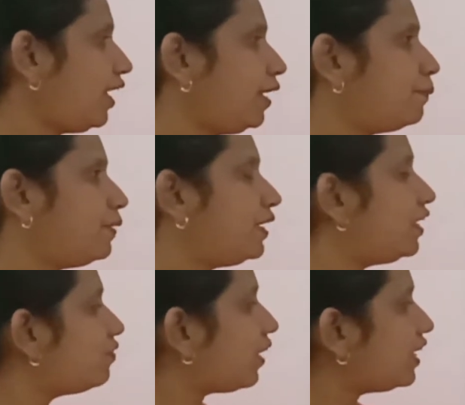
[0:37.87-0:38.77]
AB
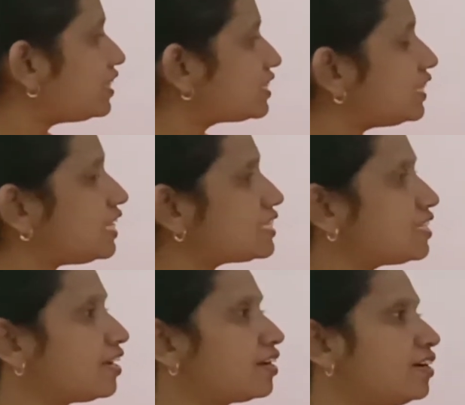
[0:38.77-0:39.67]
divides this
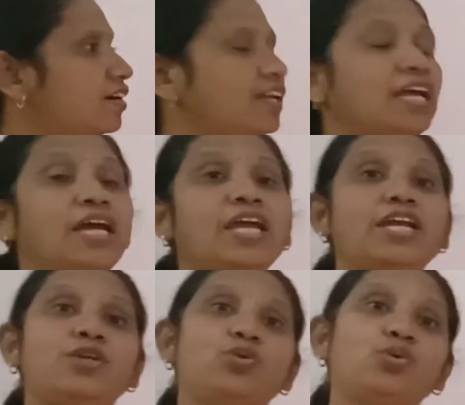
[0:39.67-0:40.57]
circle
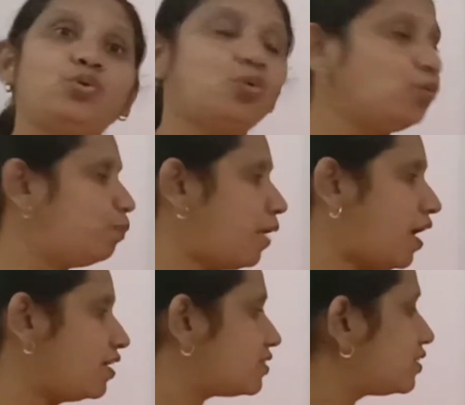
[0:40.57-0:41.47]
into two
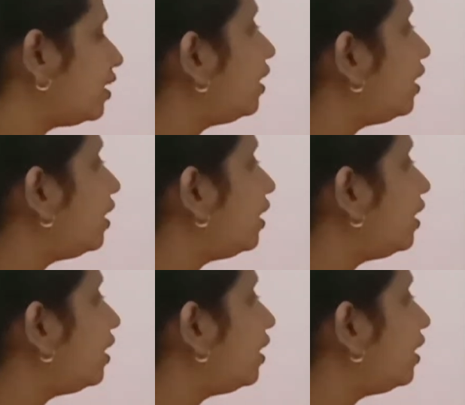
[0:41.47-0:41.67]
parts.